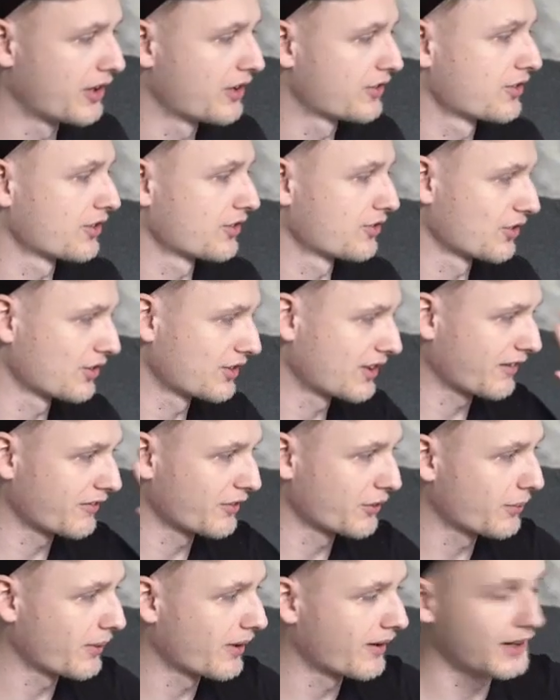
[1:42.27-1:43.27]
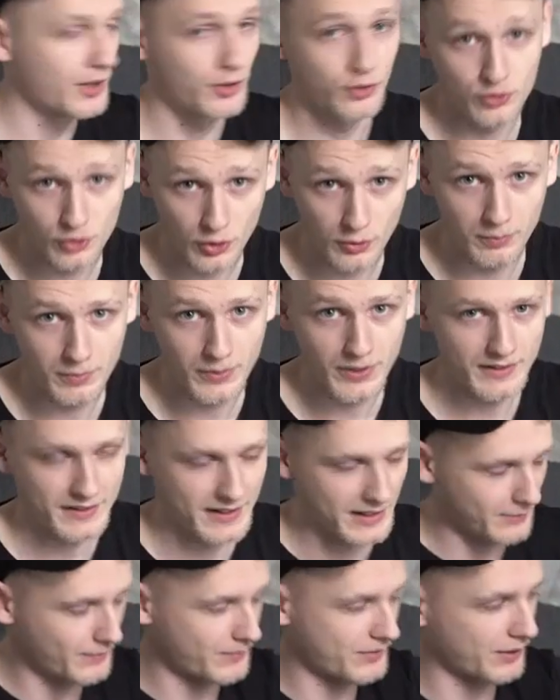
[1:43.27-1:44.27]
So he's having to wear a little jumper to keep
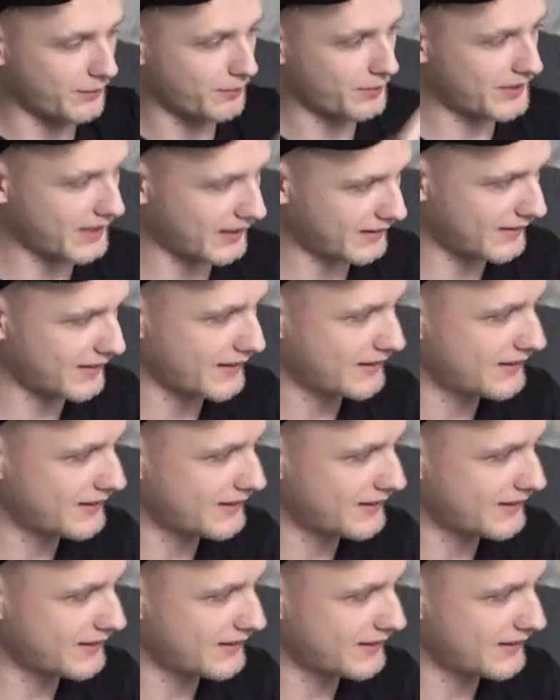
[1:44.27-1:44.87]
himself protected.